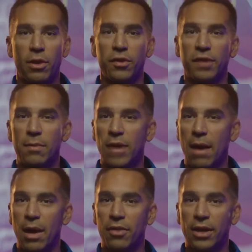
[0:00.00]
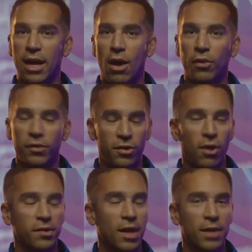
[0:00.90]
but at the same time, I think I also
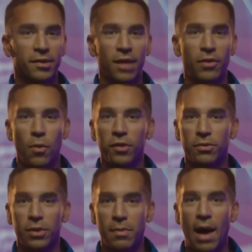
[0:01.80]
started to tell myself it wasn't really